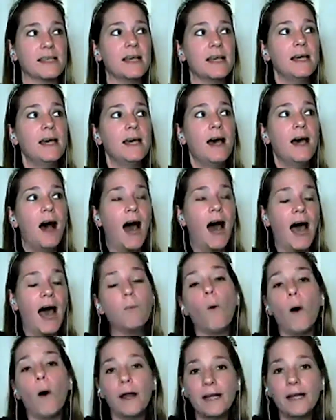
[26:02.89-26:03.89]
It was because
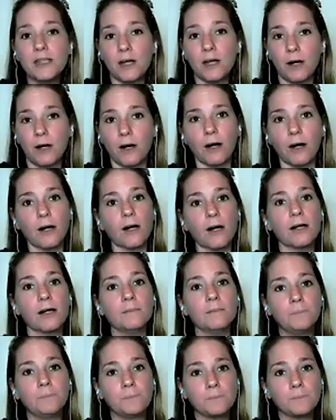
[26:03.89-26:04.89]
I wanted
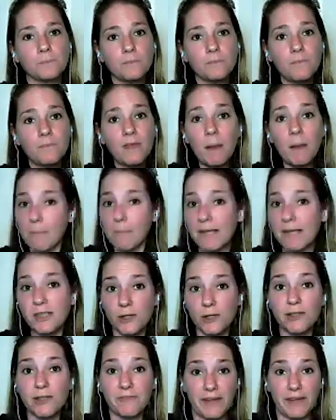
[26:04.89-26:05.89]
to earn
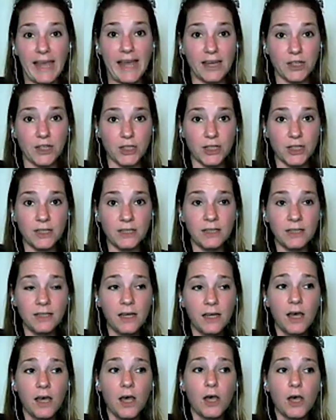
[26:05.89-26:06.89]
my
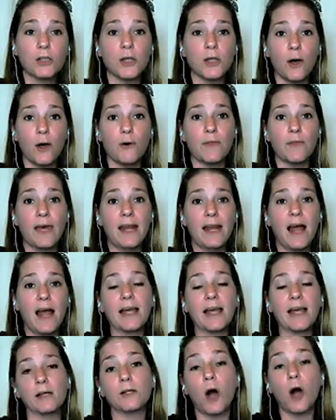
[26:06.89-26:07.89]
certification so
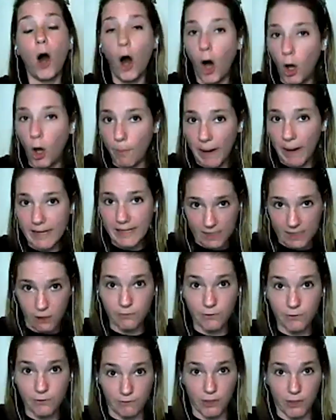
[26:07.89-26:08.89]
that I could call
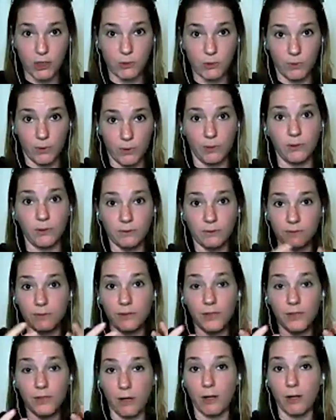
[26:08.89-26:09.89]
myself a virtual,
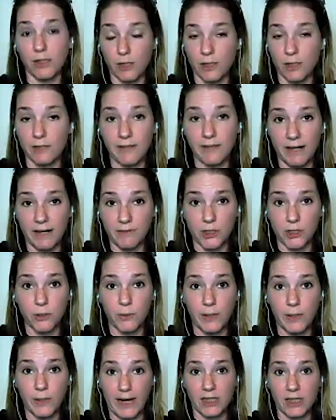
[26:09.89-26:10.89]
you know, a certified
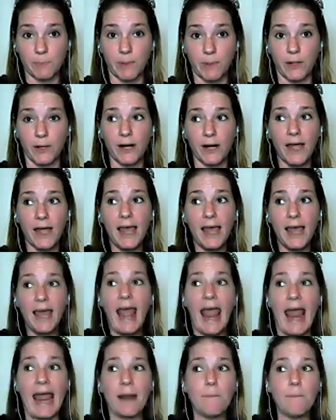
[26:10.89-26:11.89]
virtual expert,
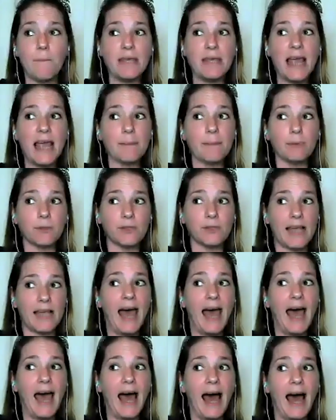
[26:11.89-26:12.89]
and be able
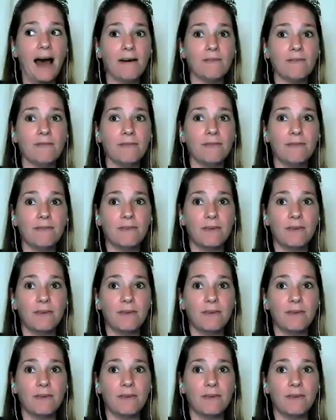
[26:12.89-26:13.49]
to have